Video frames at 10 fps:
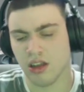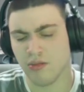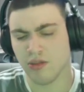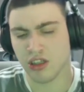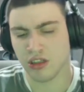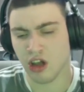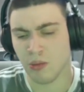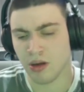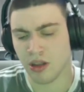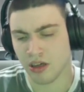with
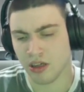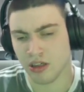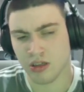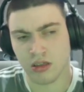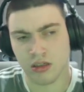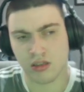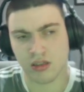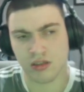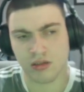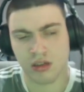Schlupp, I think
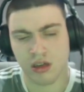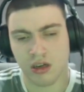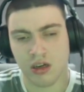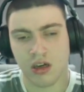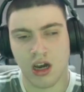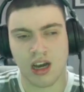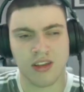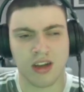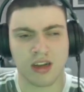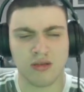you're. I
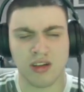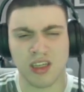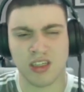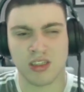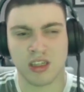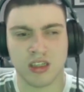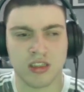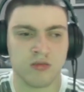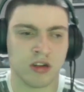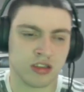don't think you can say it's
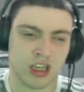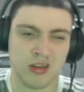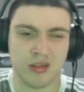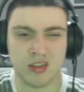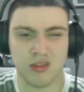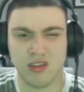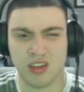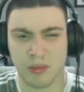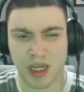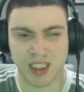his worst game because he's not
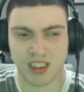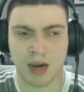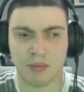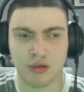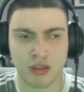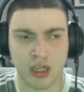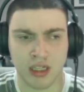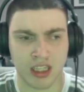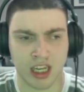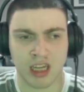had a big sample
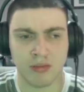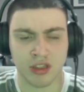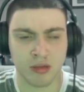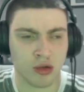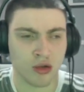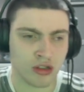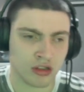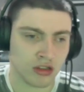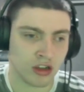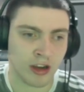size of games, to be
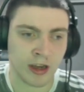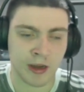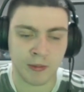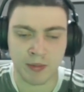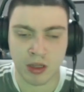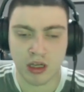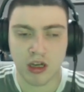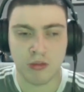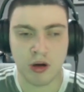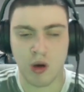honest. But
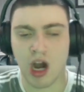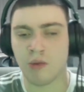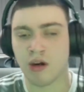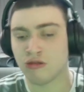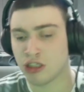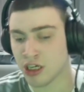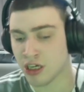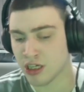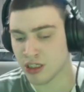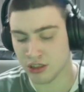what I will say
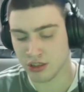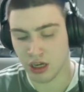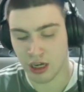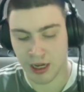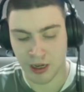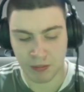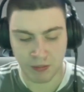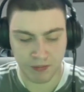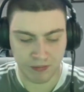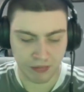is, and